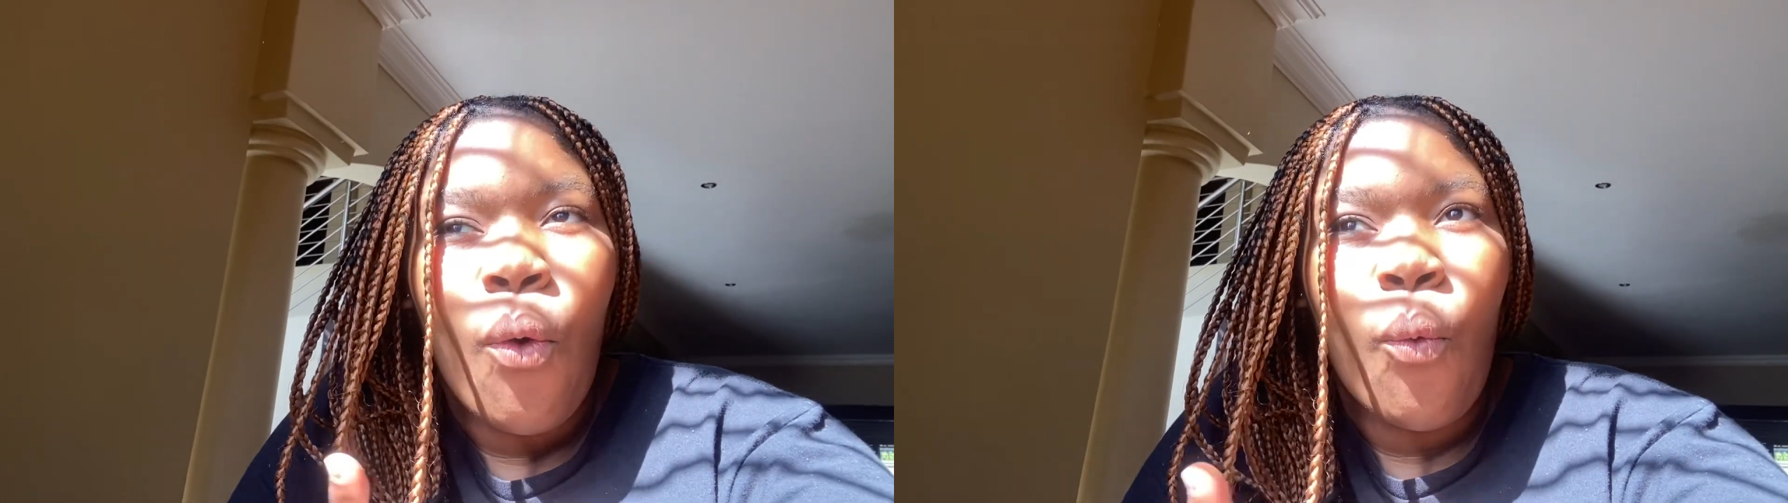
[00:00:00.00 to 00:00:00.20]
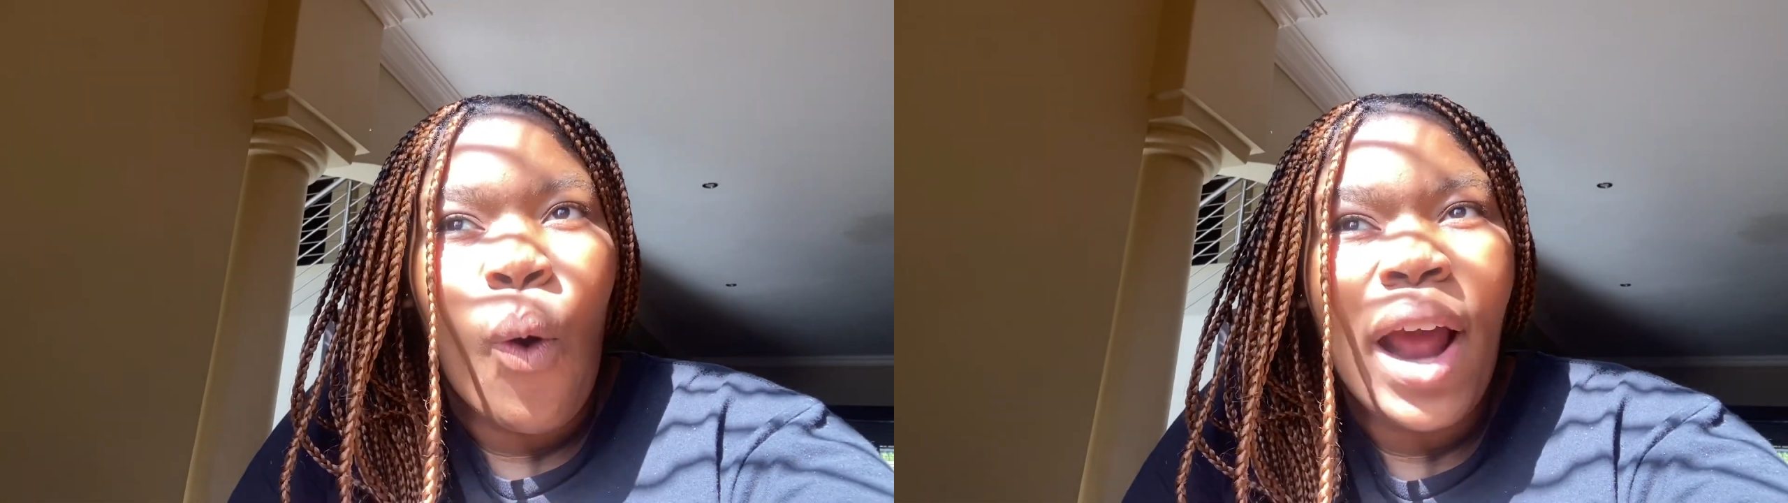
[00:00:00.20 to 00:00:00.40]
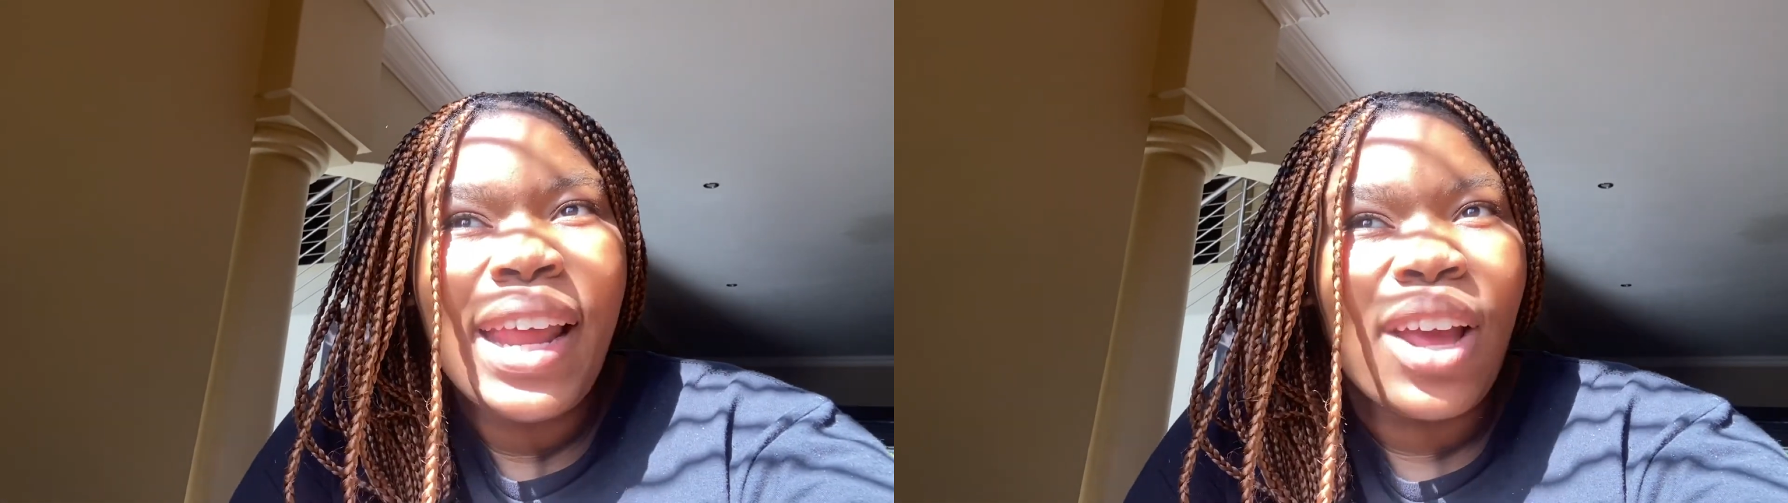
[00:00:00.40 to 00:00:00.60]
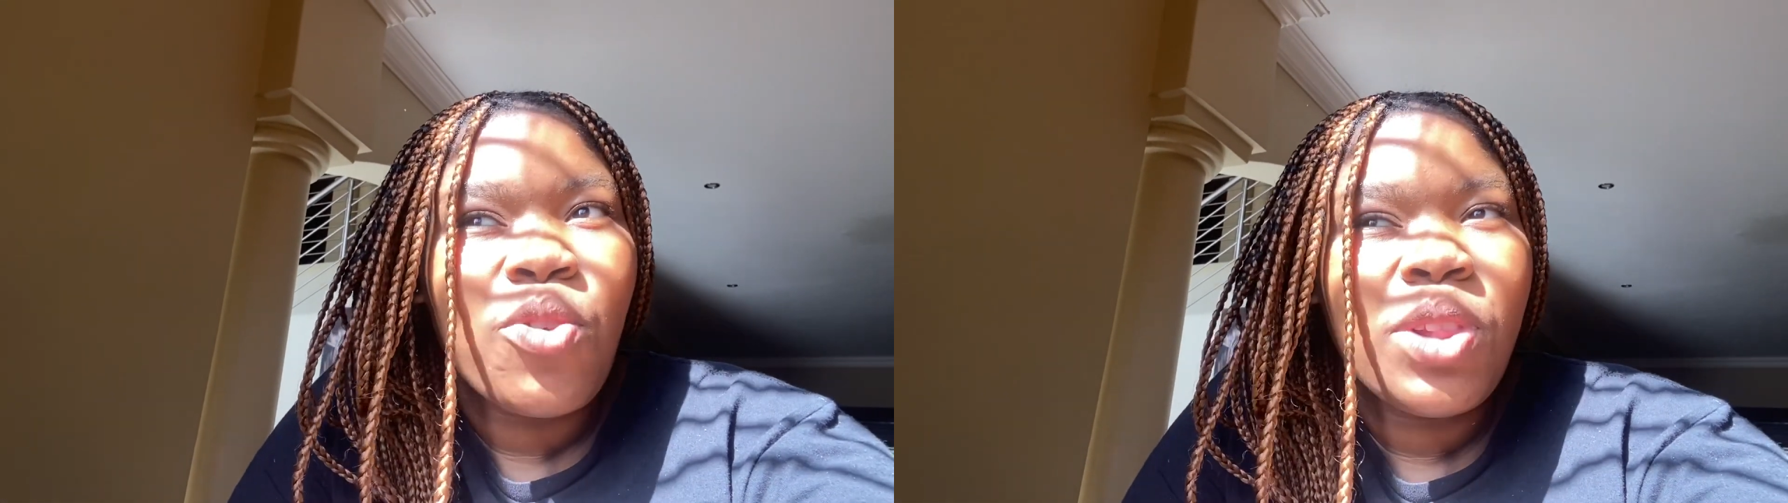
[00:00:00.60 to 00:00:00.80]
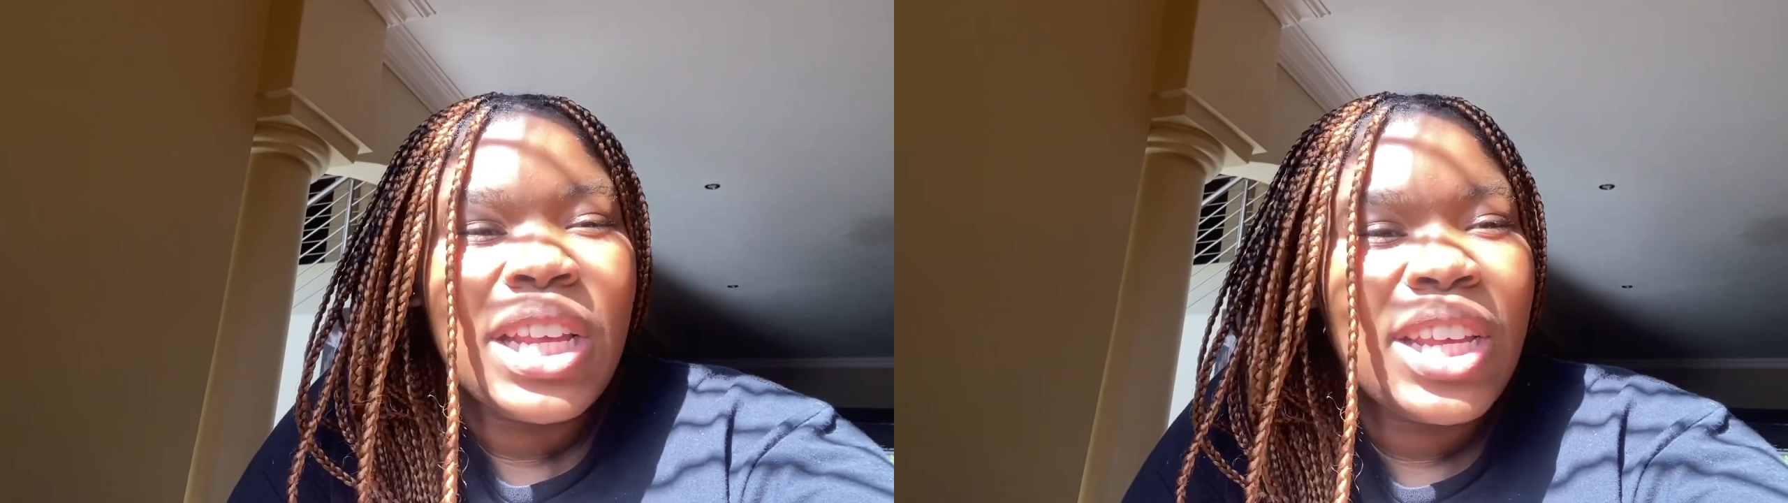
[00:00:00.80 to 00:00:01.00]
One, I
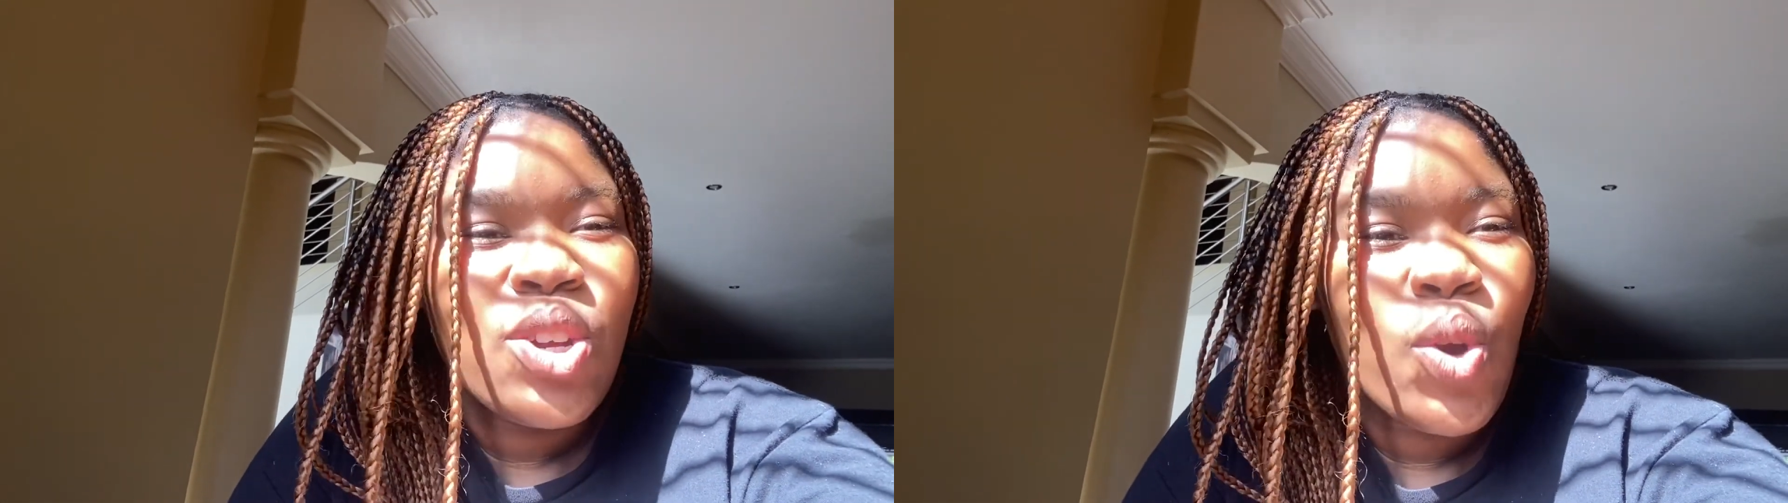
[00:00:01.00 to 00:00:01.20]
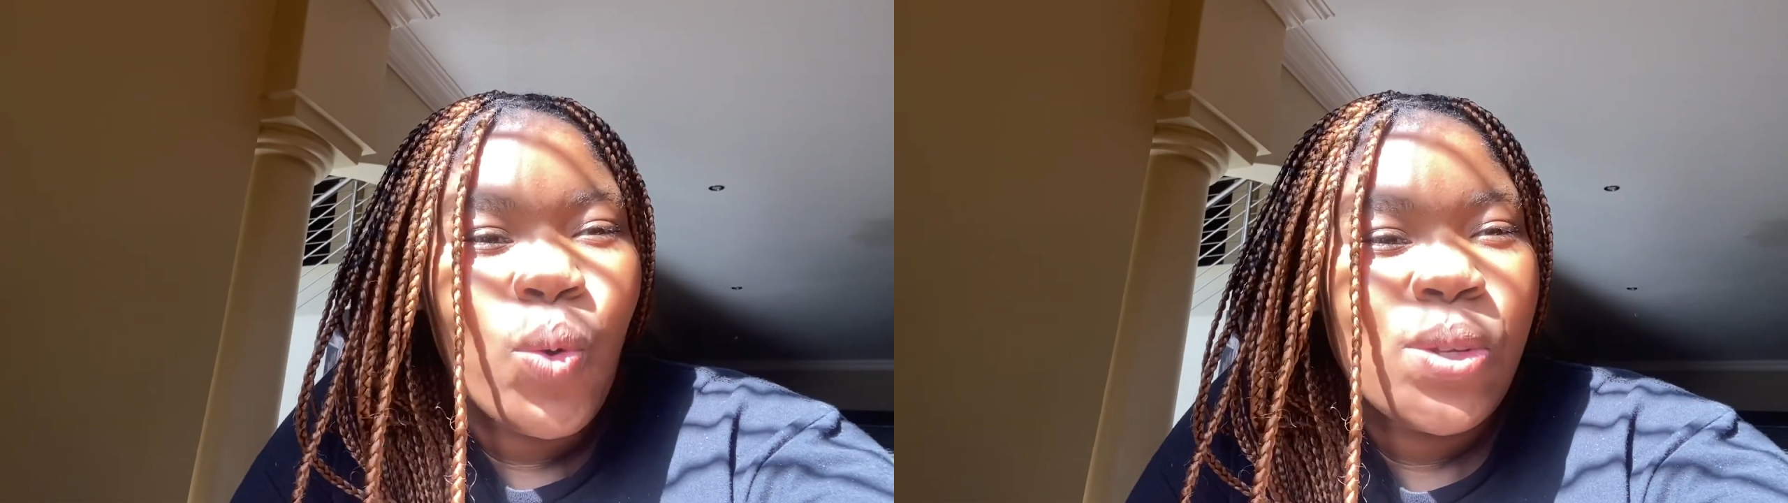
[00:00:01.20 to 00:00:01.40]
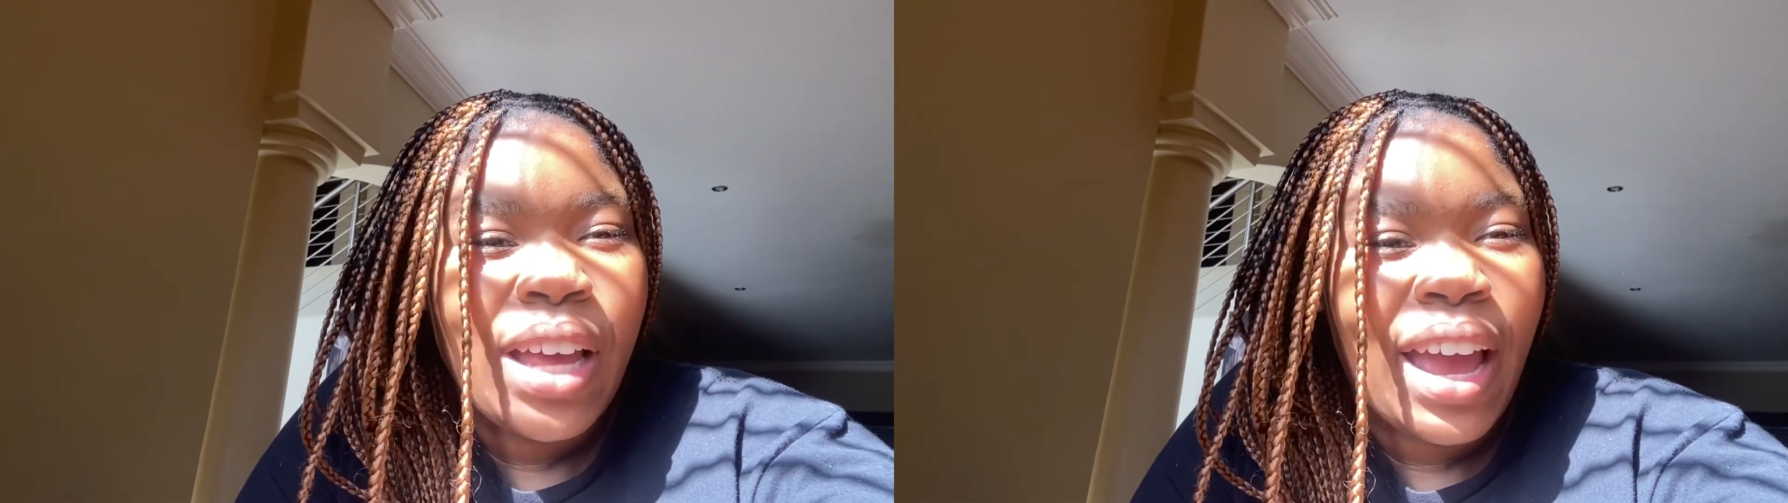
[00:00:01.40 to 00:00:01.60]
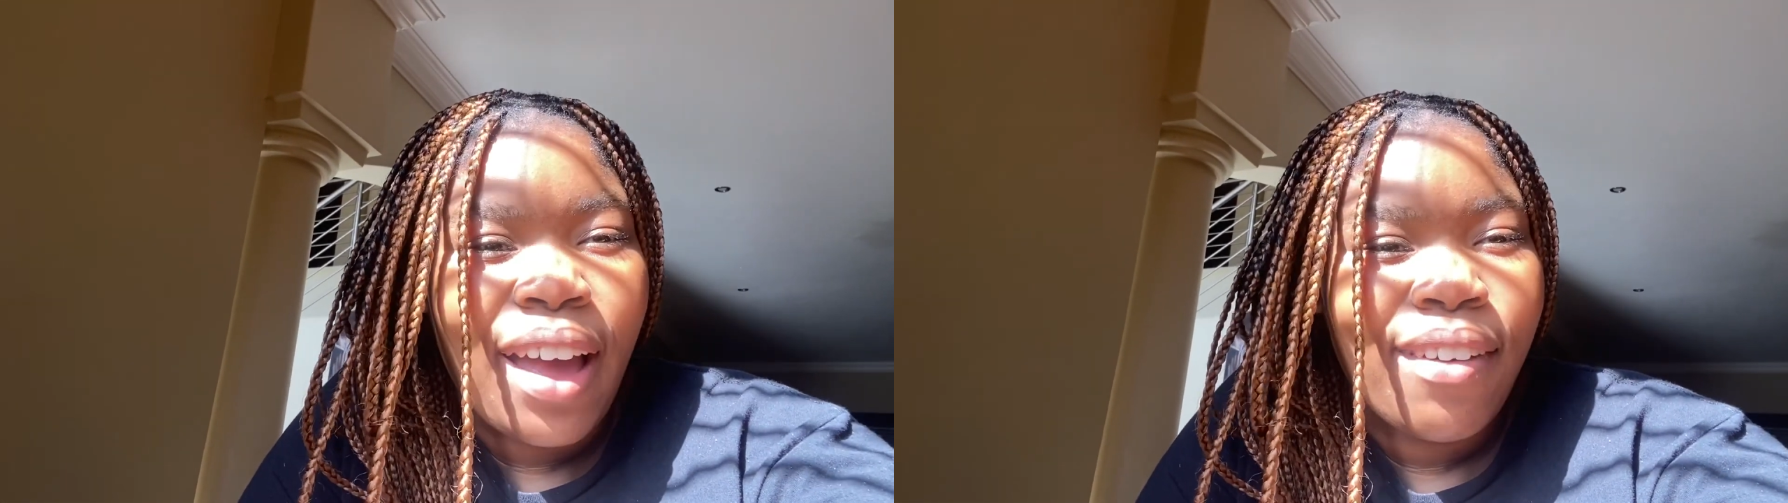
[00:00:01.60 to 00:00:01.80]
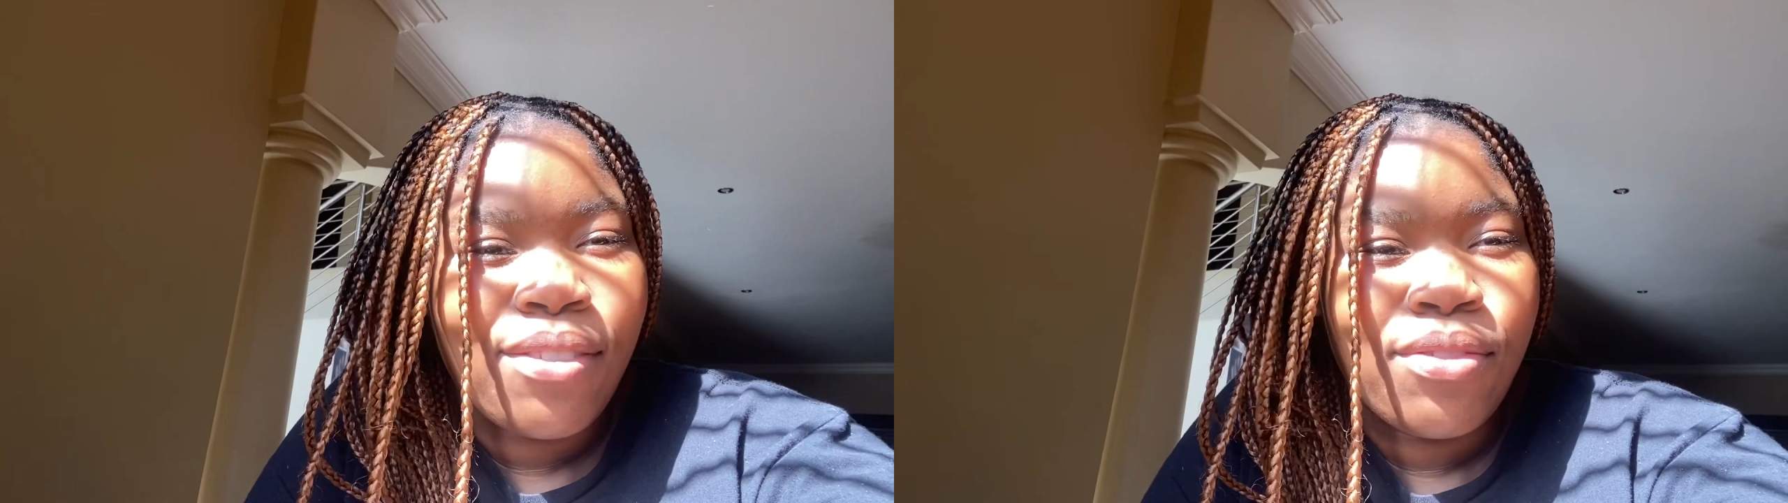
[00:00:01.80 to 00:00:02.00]
don't think he knows I have